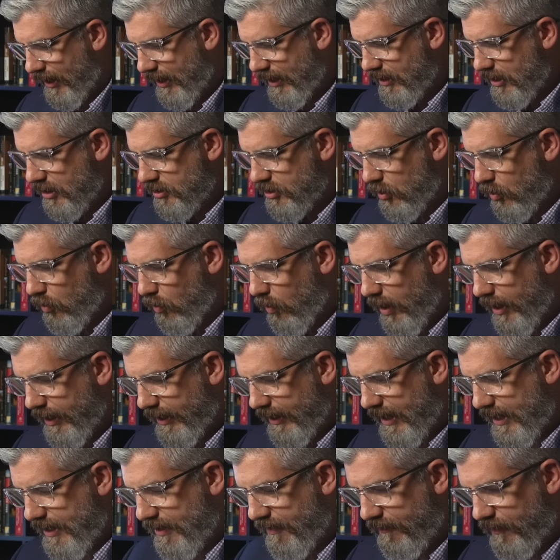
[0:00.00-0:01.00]
He doesn't
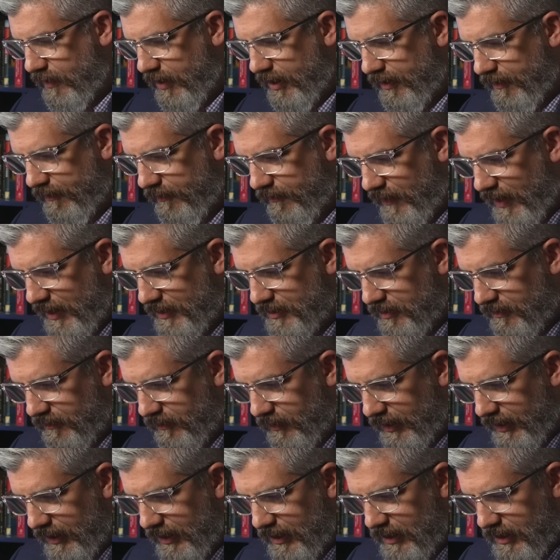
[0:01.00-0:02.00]
quite get it very
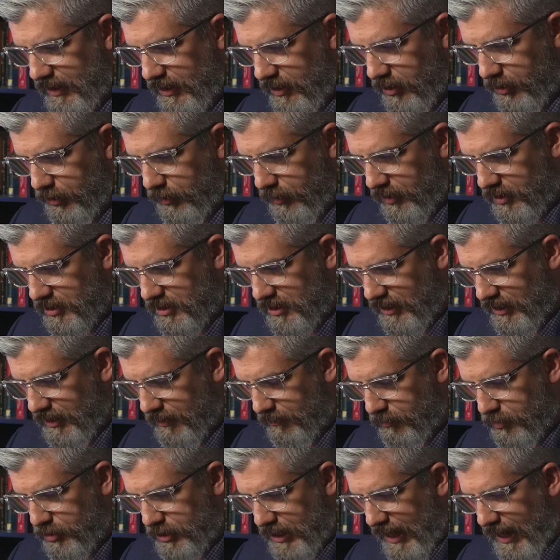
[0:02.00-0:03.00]
effectively here. You can see
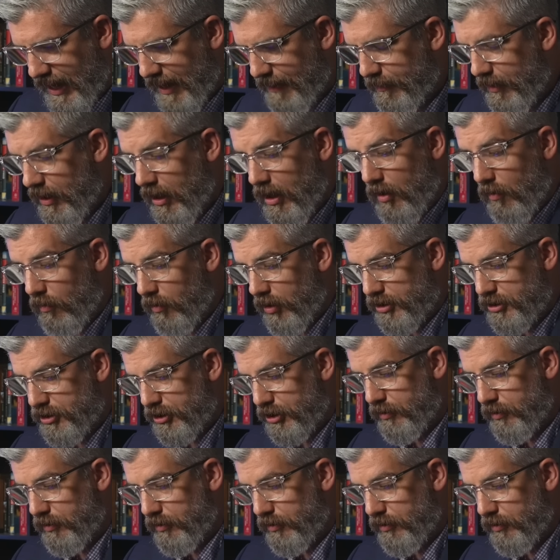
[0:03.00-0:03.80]
him jab. What does it